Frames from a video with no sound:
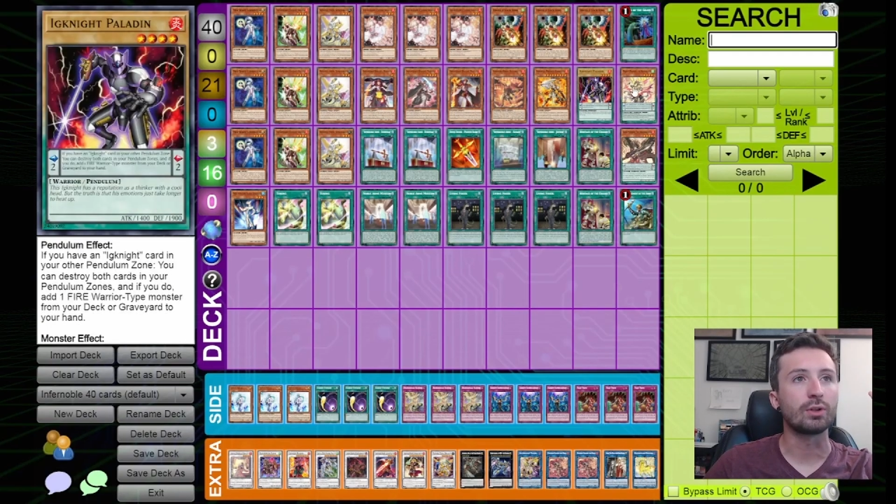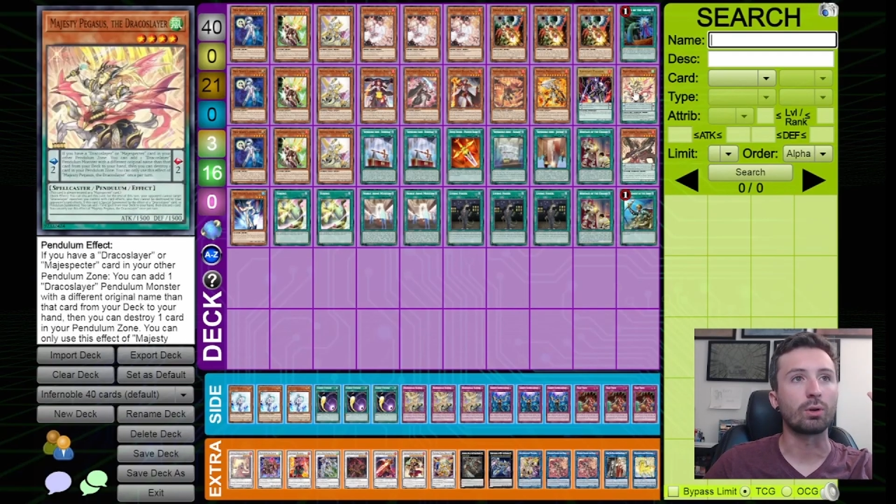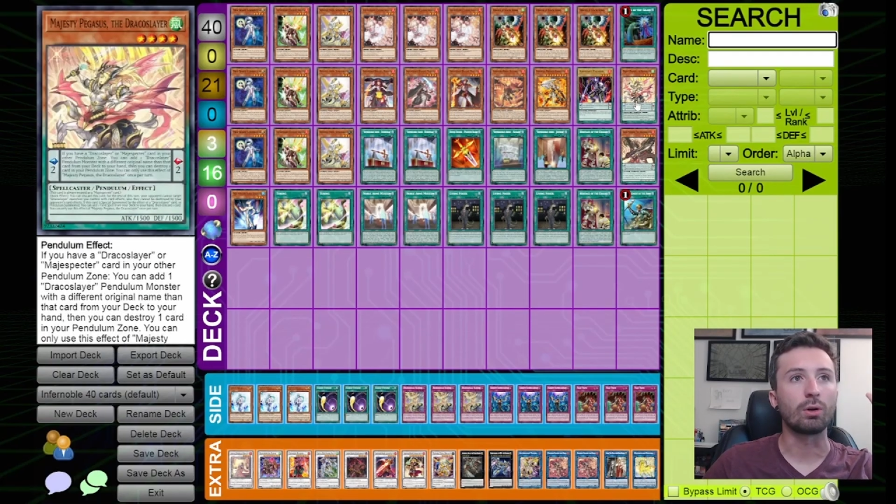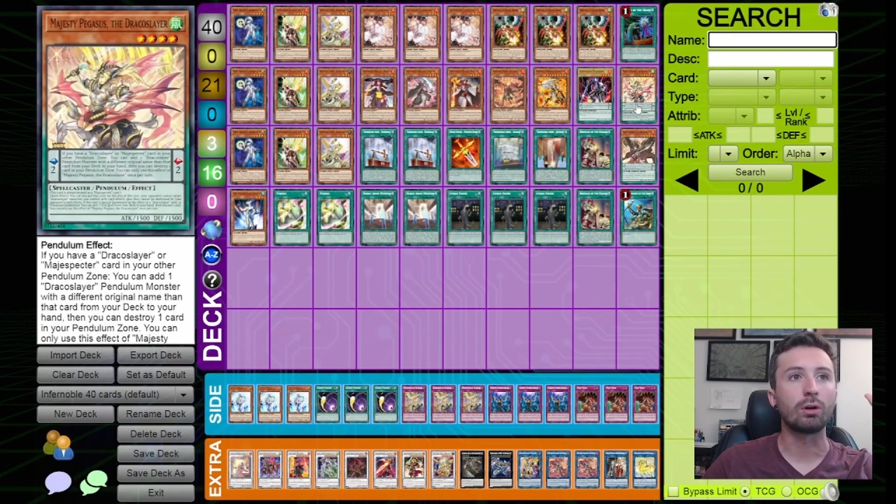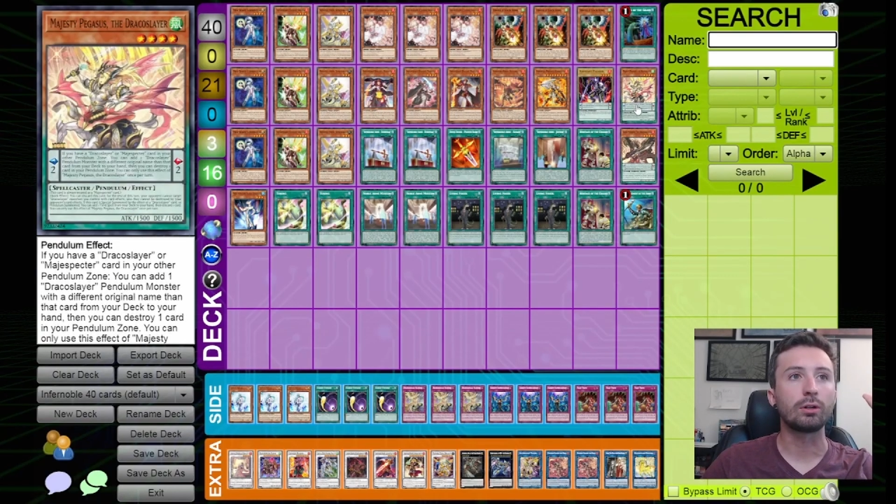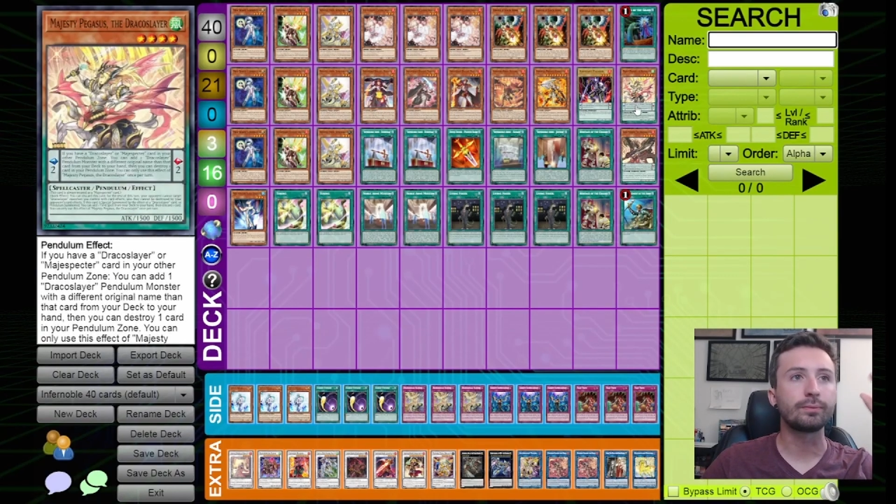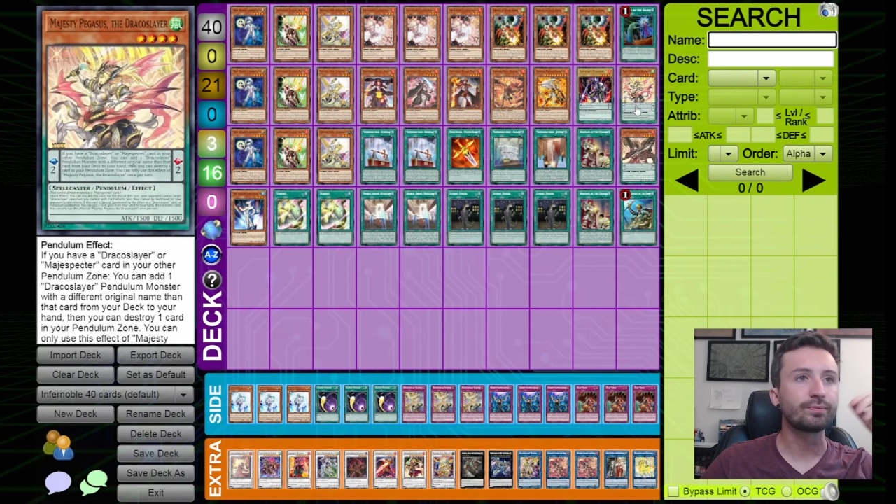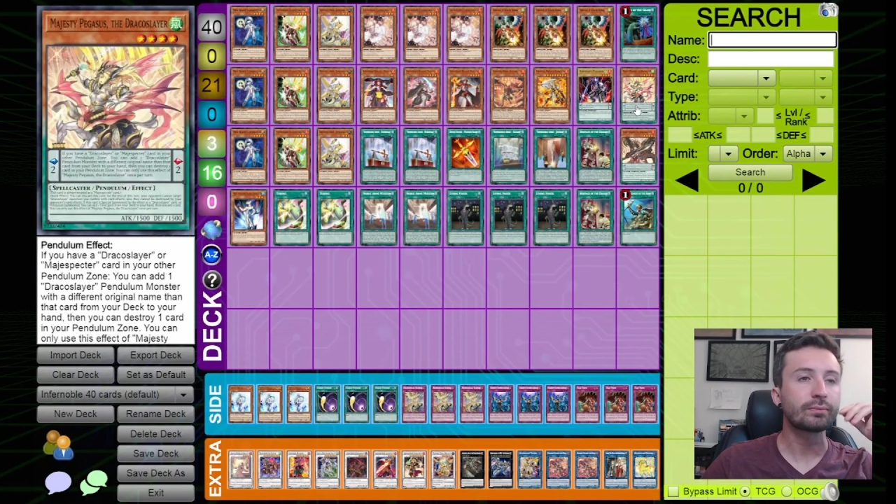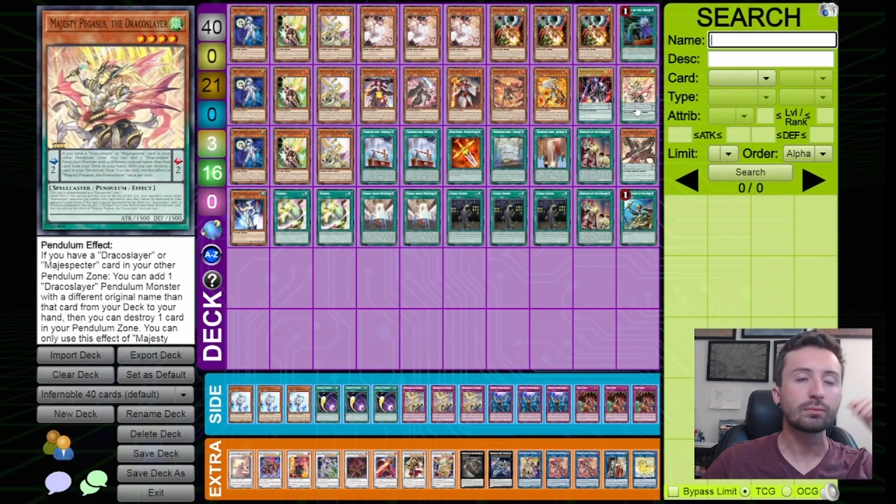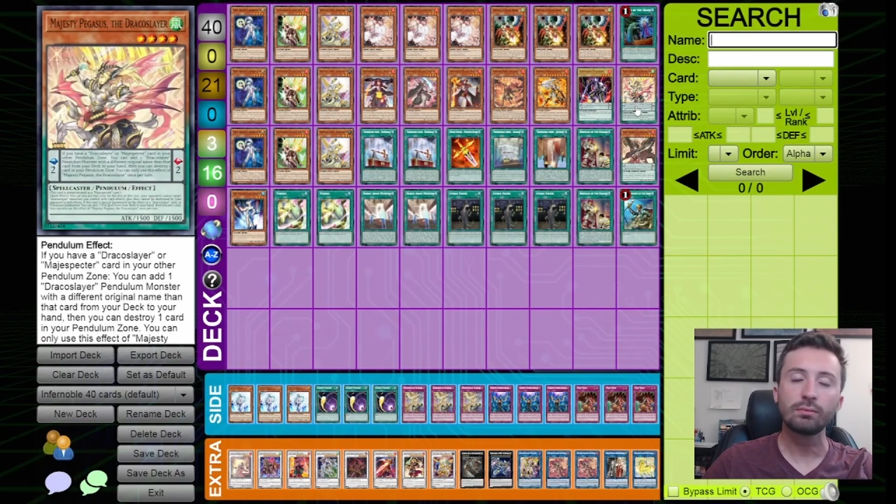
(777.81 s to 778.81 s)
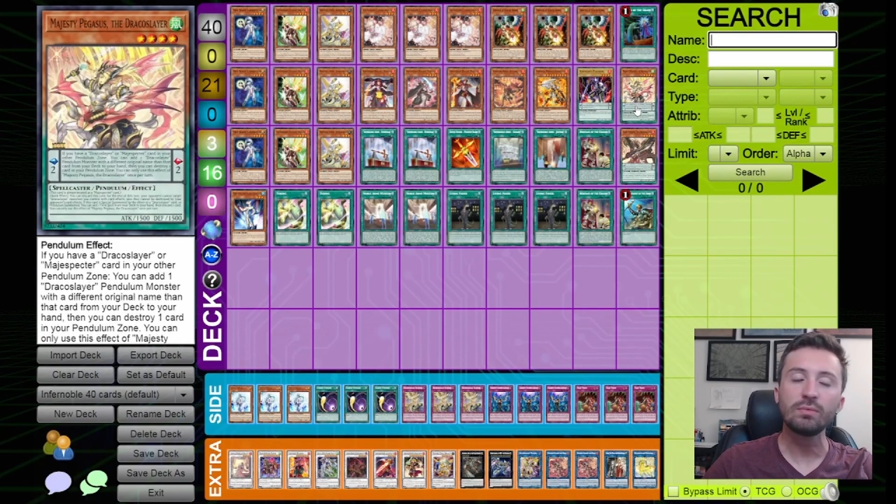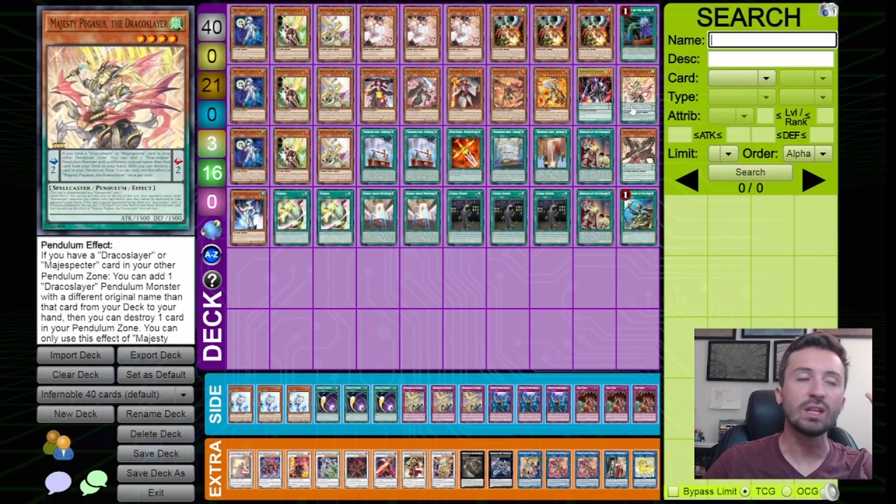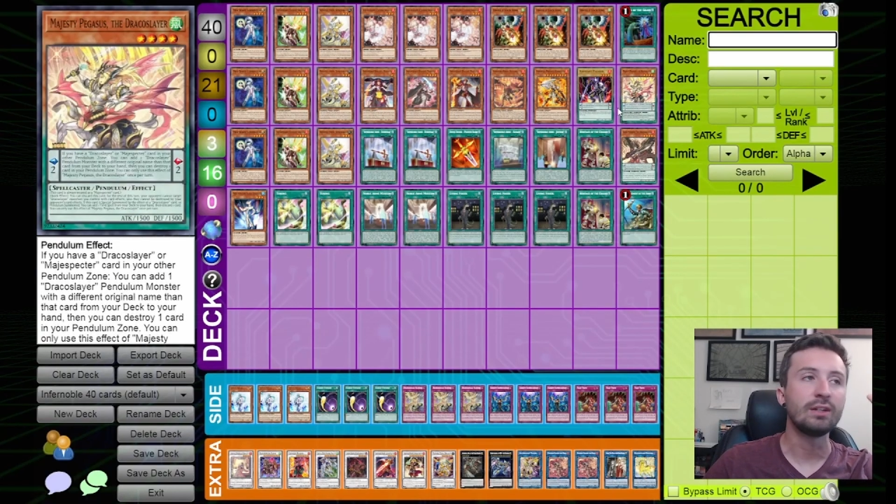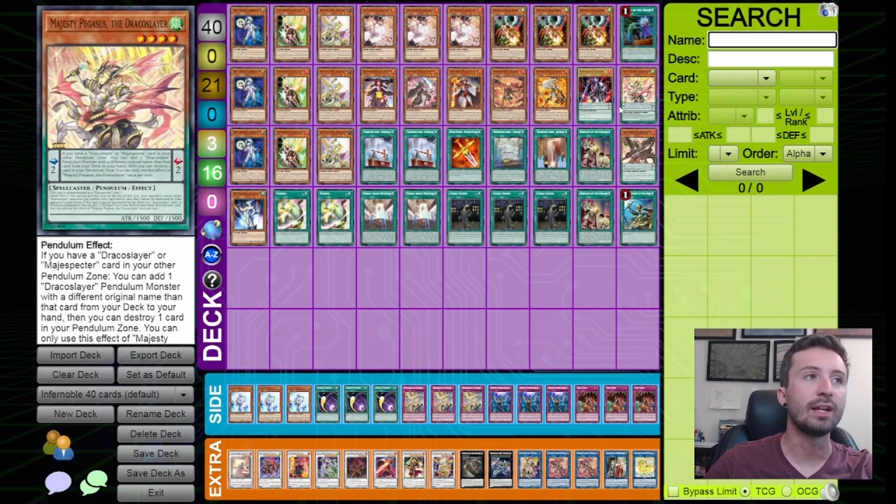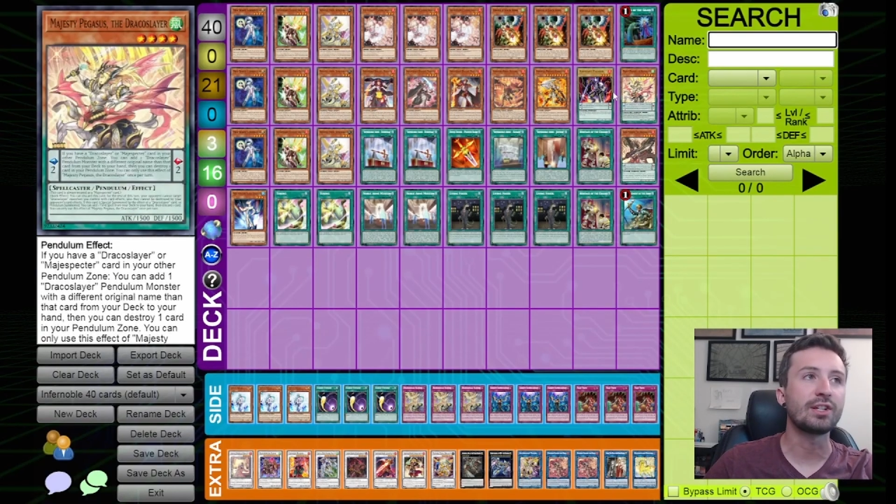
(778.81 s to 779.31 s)
are all
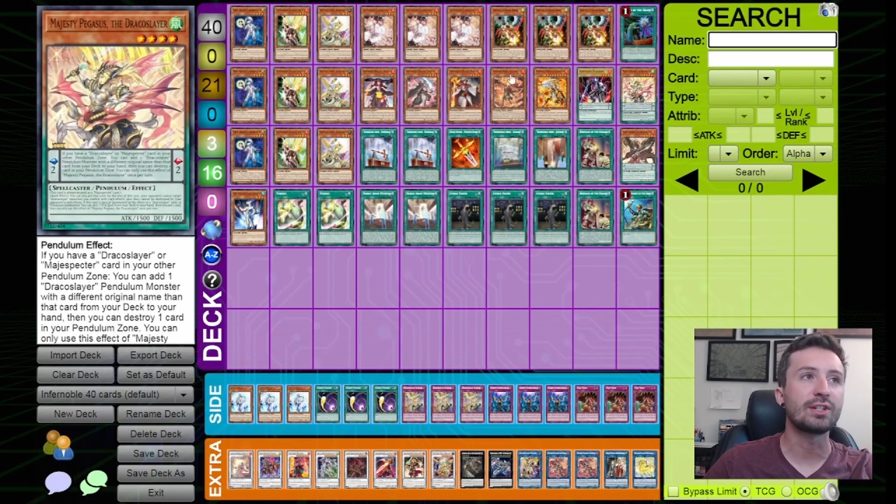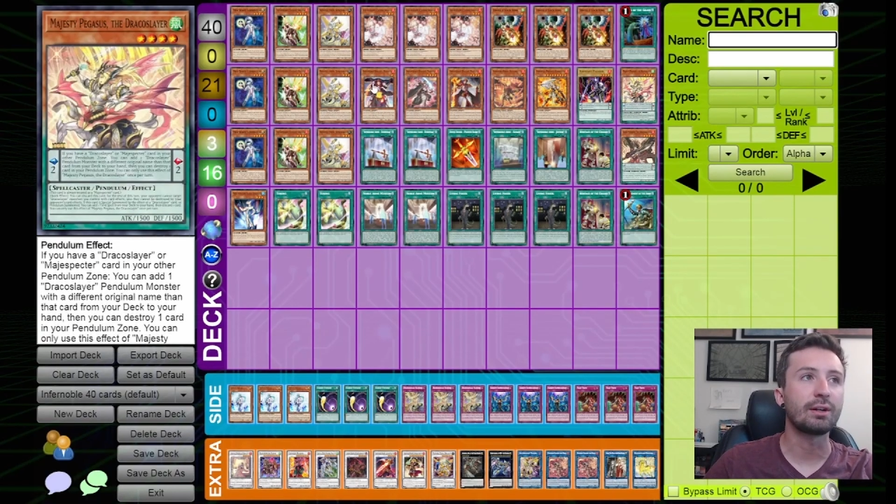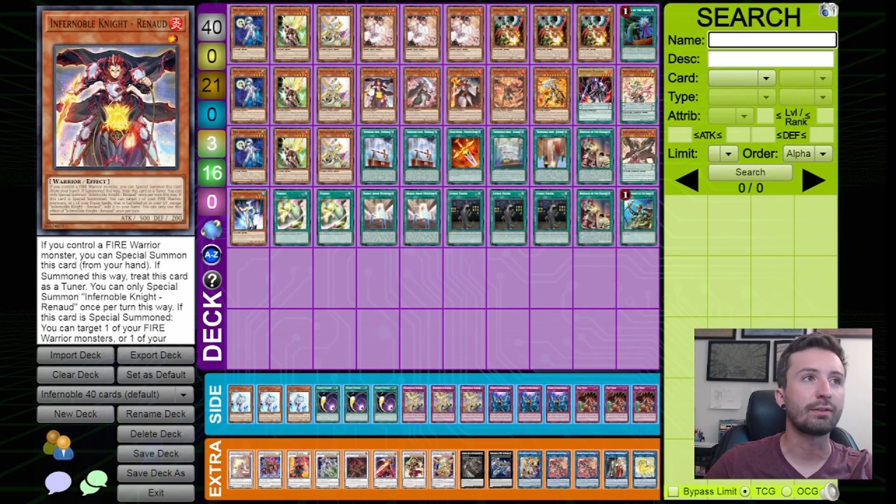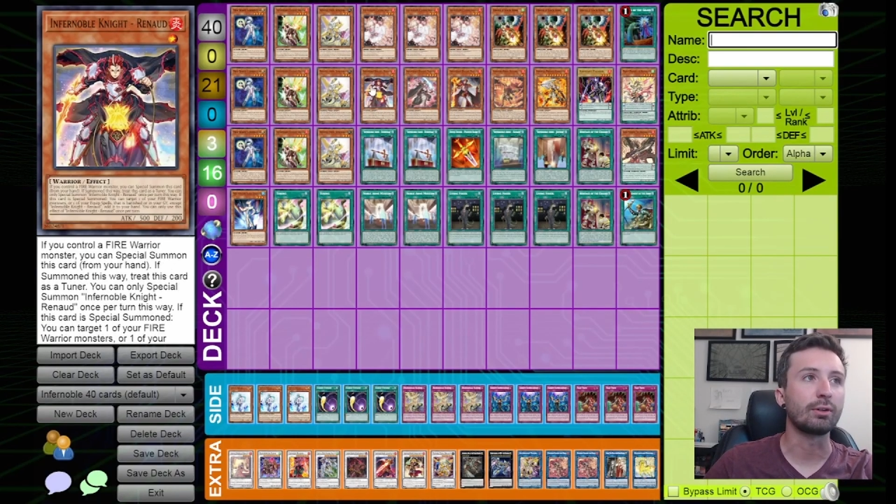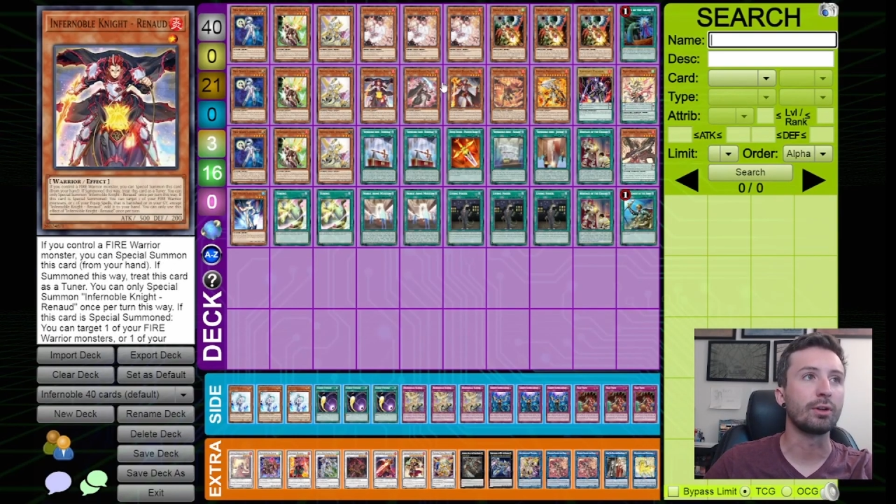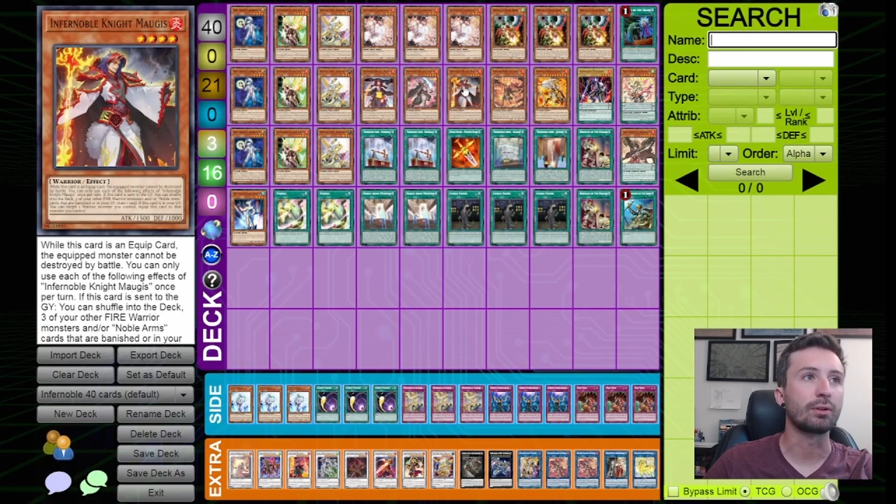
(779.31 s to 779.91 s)
necessary for other